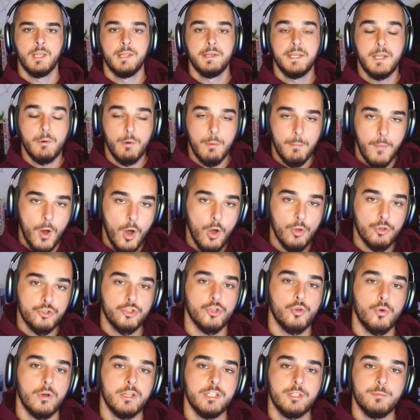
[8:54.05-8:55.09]
Now, I'm
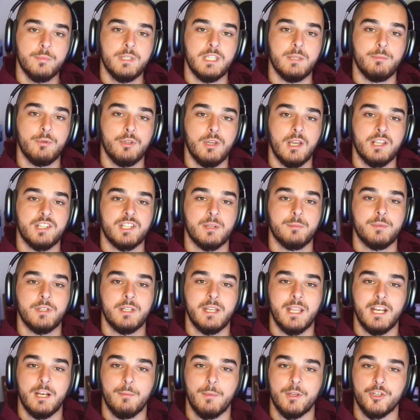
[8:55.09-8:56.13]
also going to be keeping you guys up to
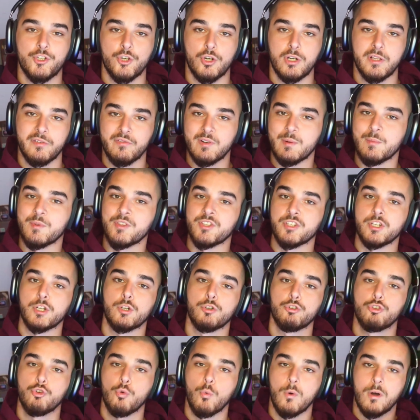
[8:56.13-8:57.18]
date on my journey from 0
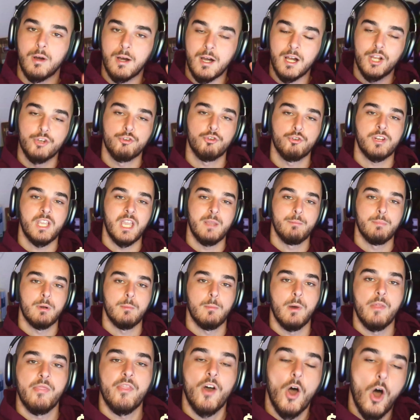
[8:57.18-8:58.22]
to 100K per
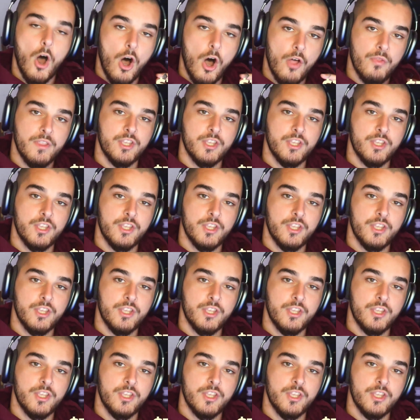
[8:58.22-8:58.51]
month on this